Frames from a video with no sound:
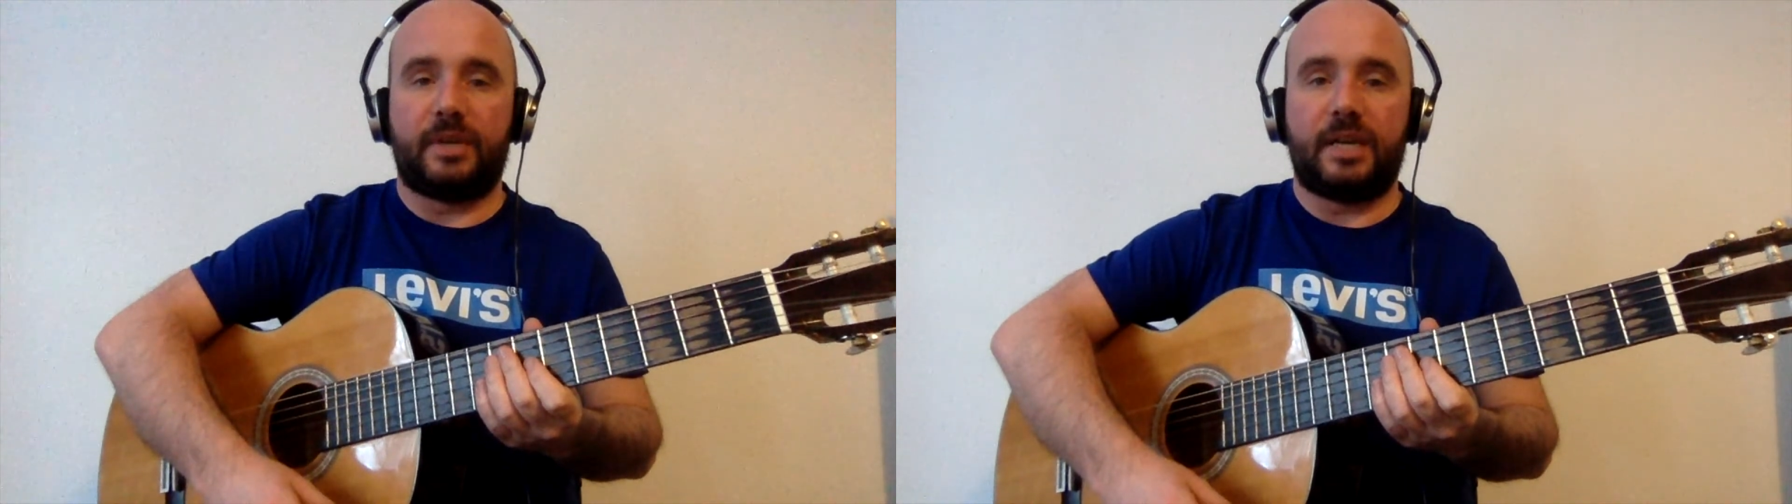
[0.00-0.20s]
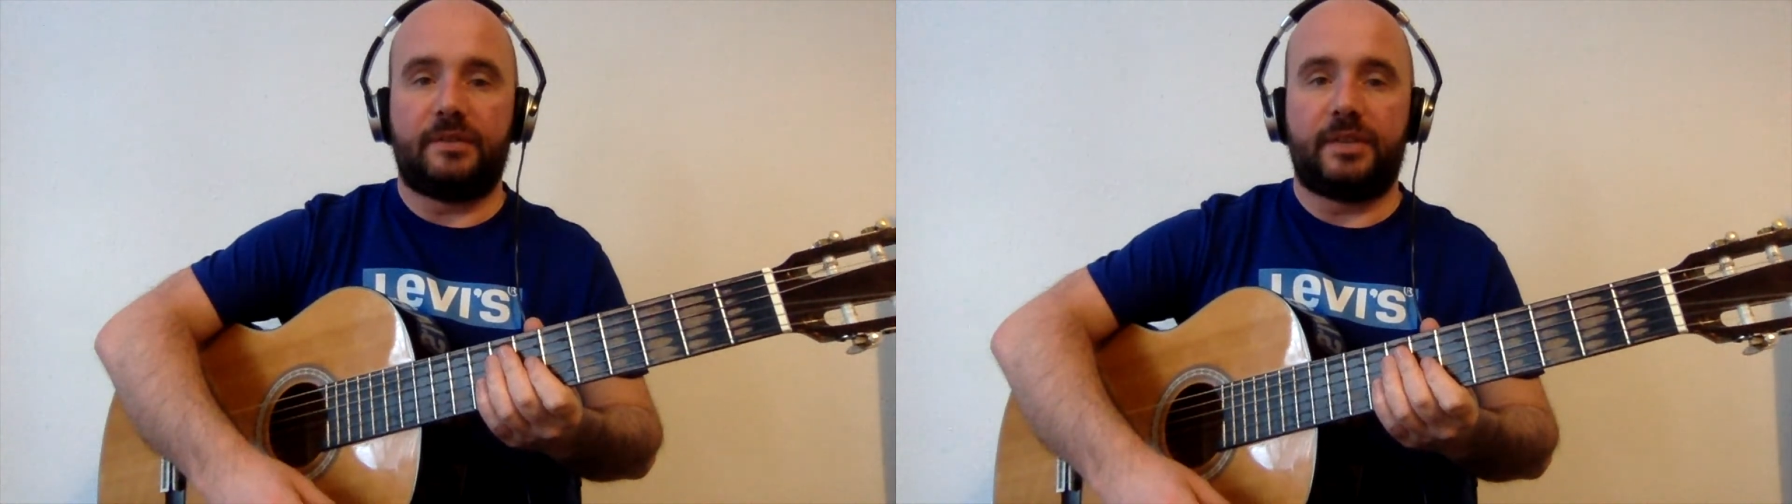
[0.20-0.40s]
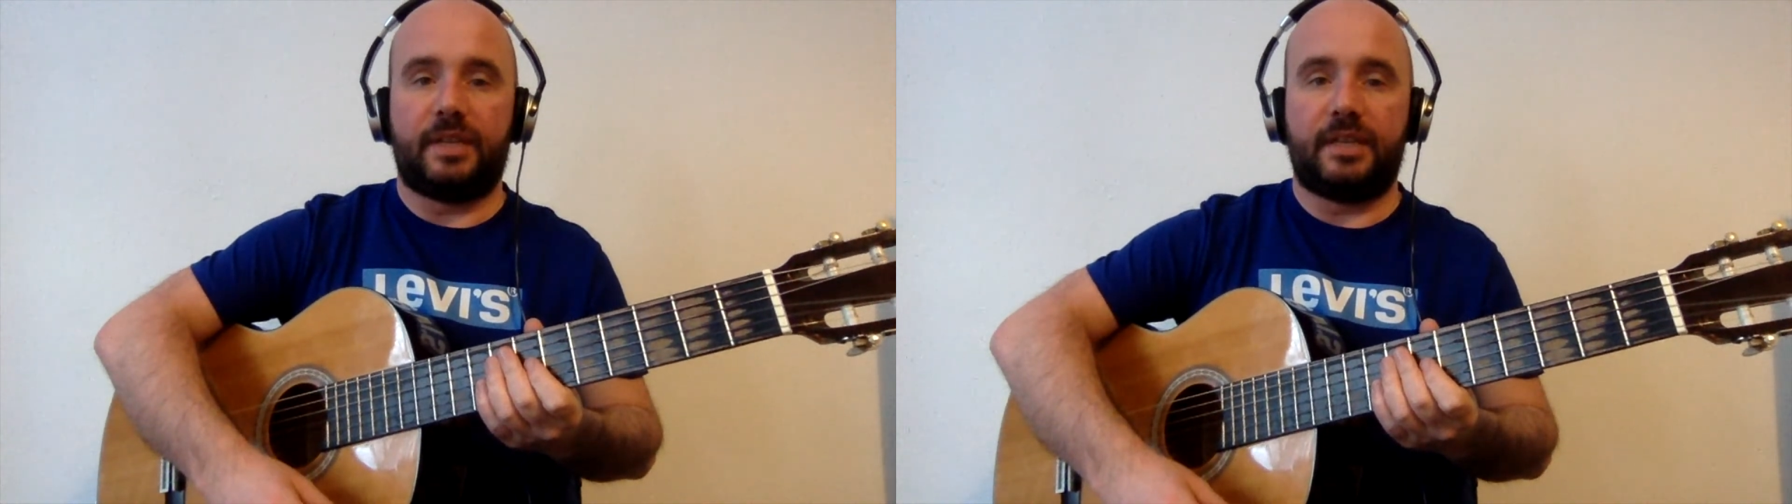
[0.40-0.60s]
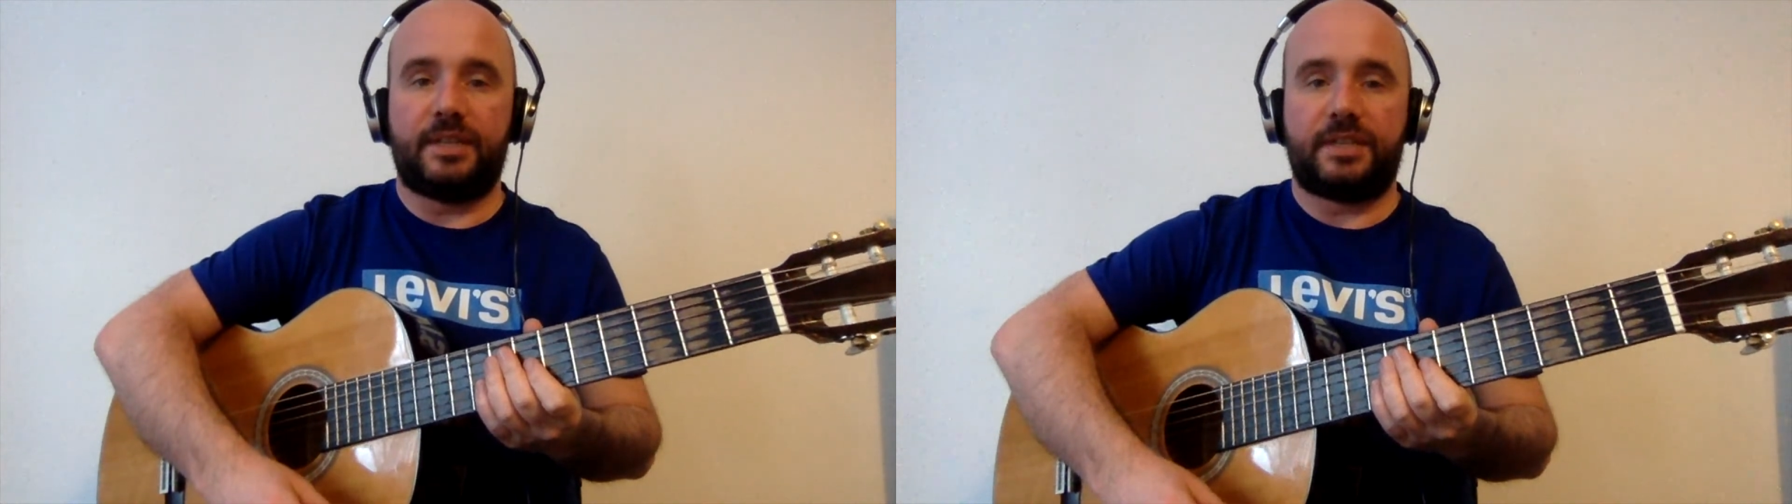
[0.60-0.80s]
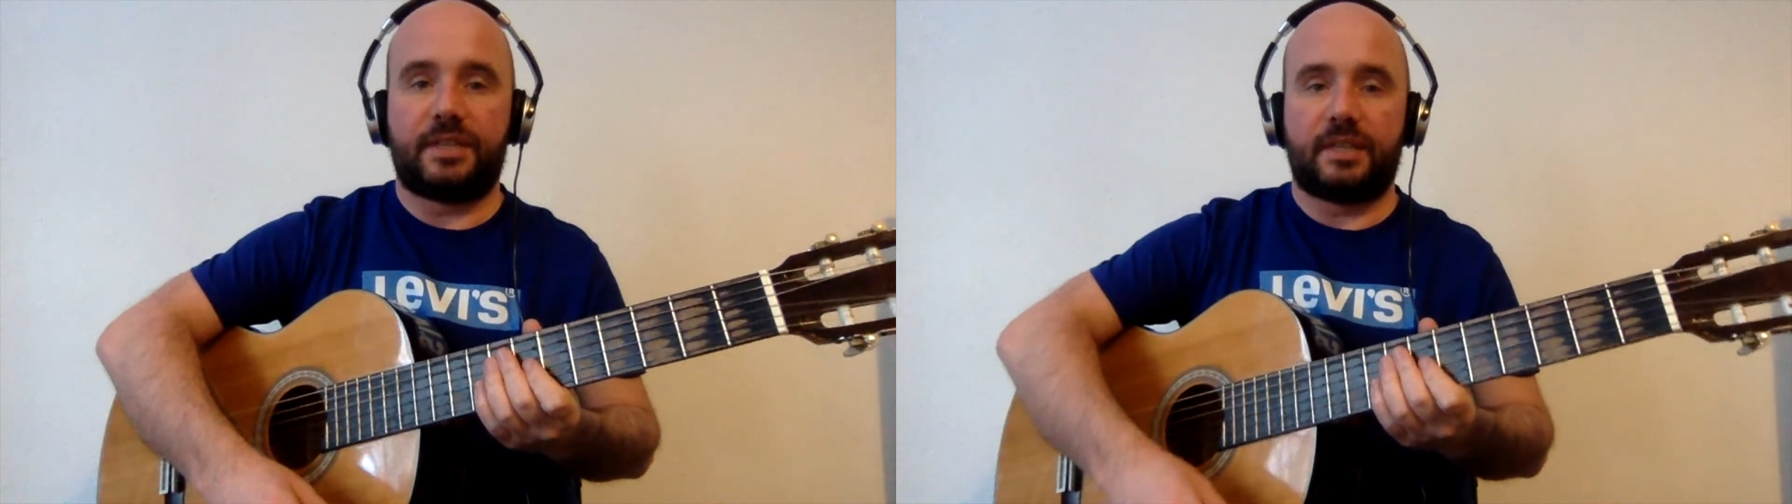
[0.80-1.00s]
after
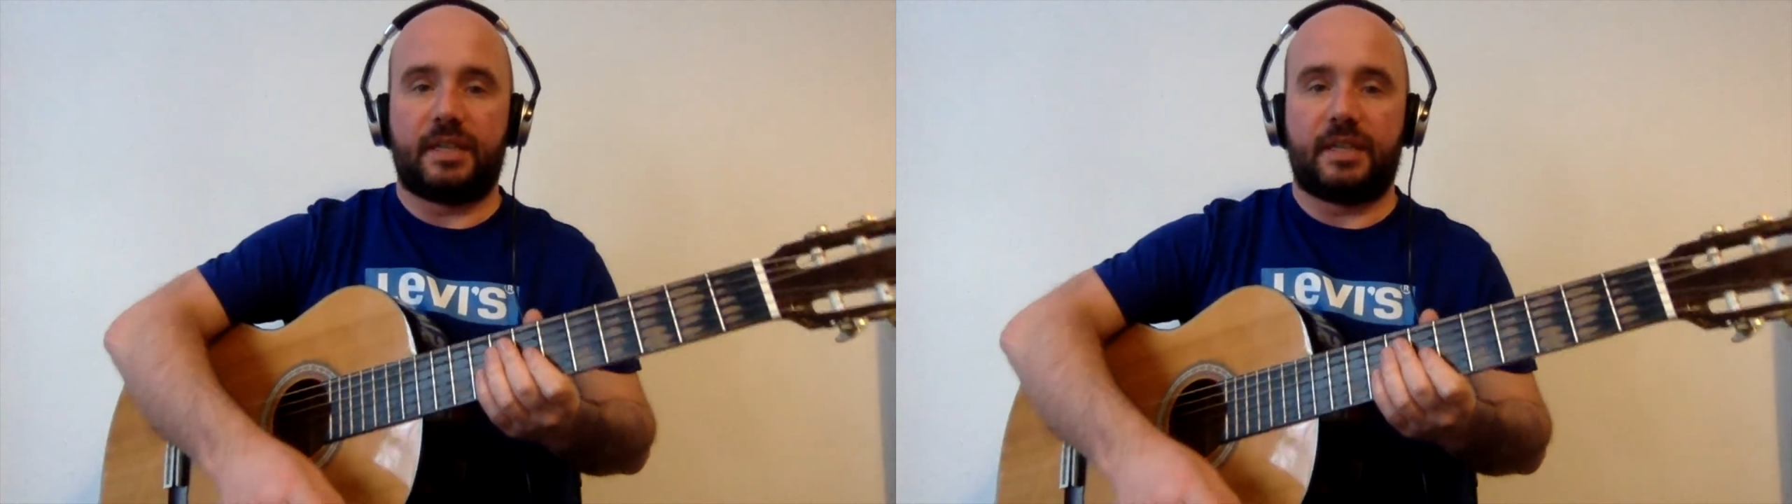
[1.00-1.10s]
this